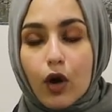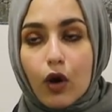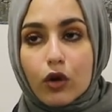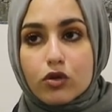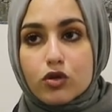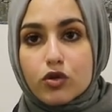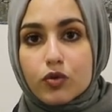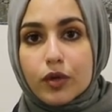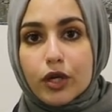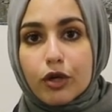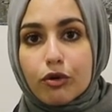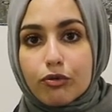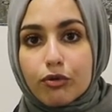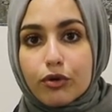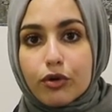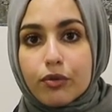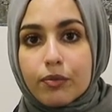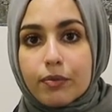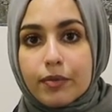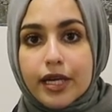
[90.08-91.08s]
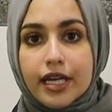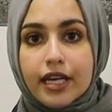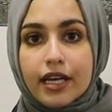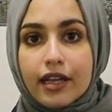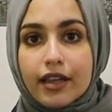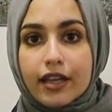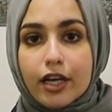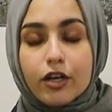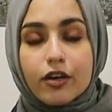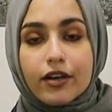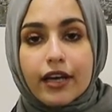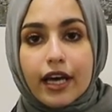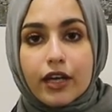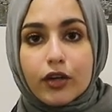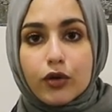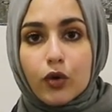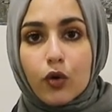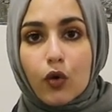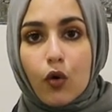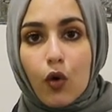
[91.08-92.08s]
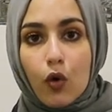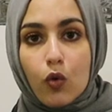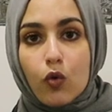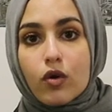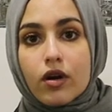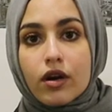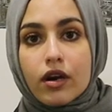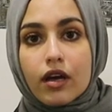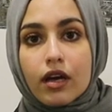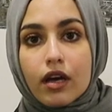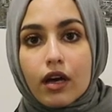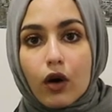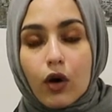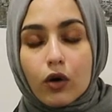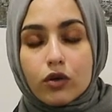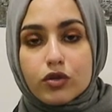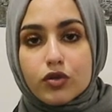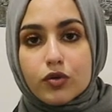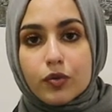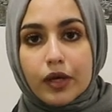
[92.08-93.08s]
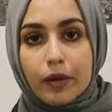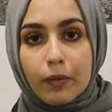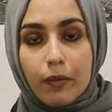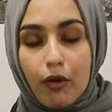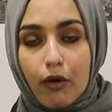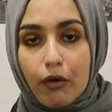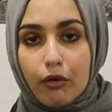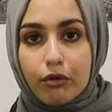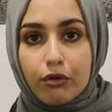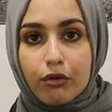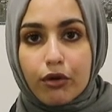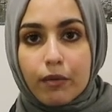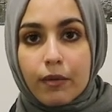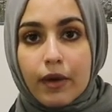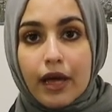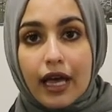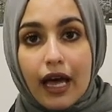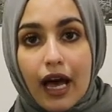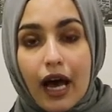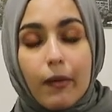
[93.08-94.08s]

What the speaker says: ensuite room, meaning that you get your own ensuite bathroom,